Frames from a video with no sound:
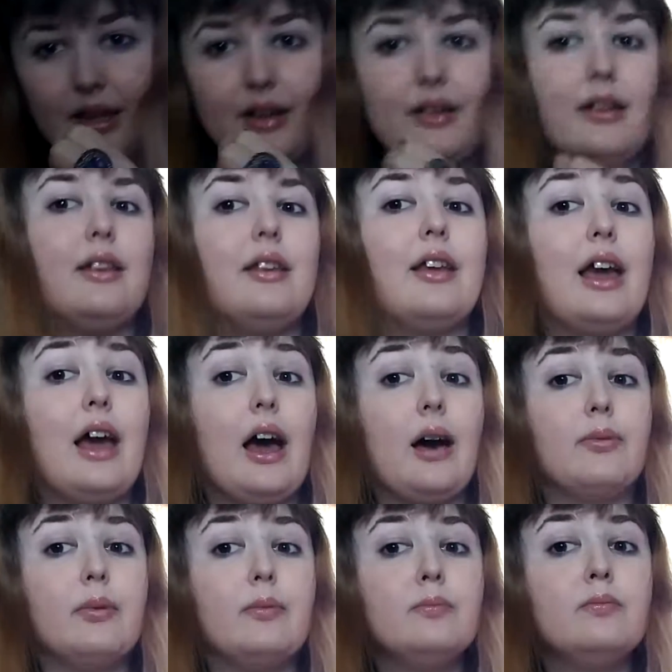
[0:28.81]
they didn't
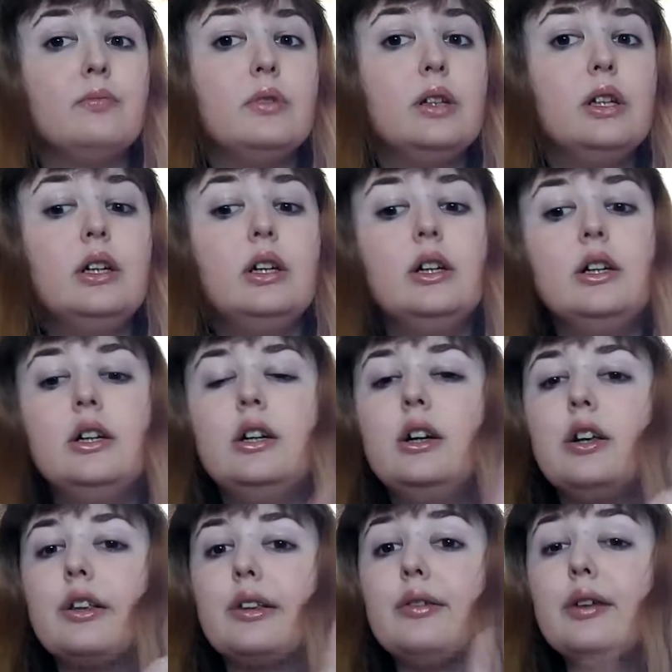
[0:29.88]
have him
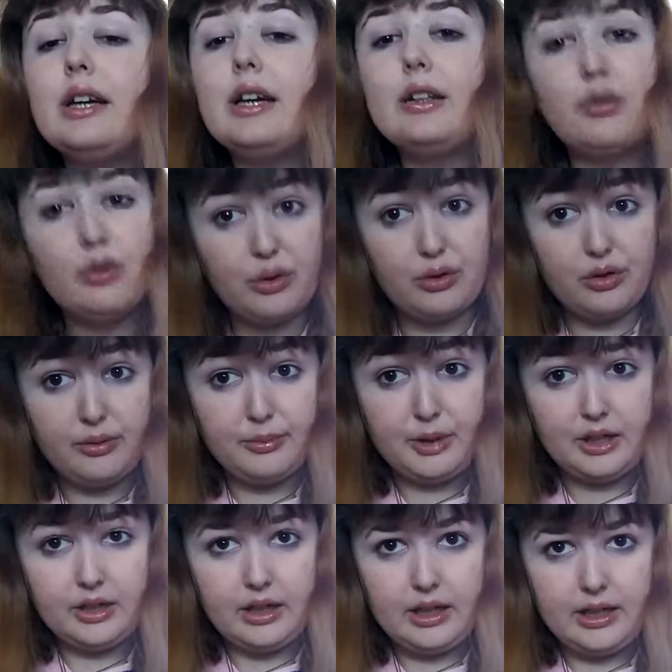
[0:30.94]
so I had to order them
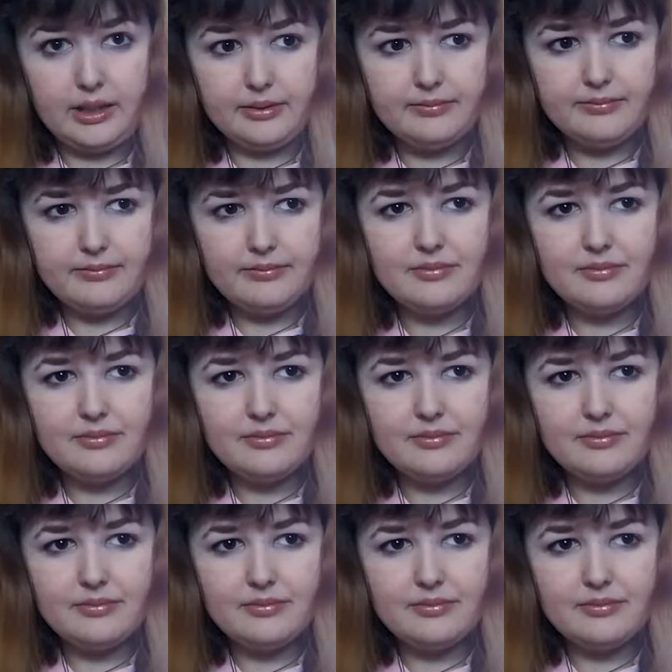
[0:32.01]
online.